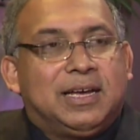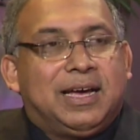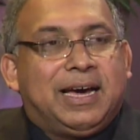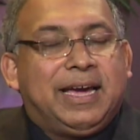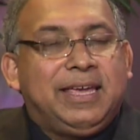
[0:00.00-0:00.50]

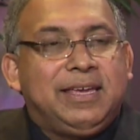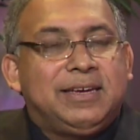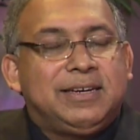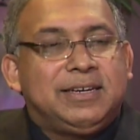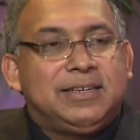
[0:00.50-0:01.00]
I, you
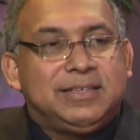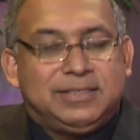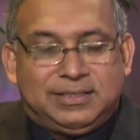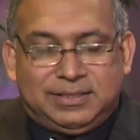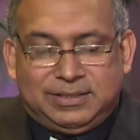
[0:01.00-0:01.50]

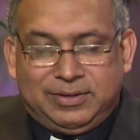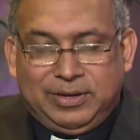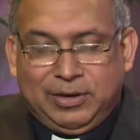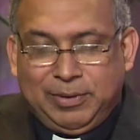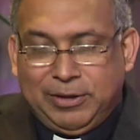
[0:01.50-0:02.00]

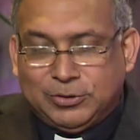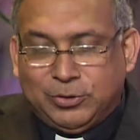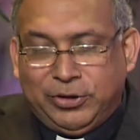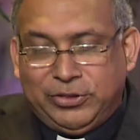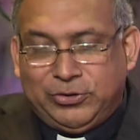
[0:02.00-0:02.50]
know, when I was
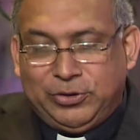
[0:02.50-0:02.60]
going through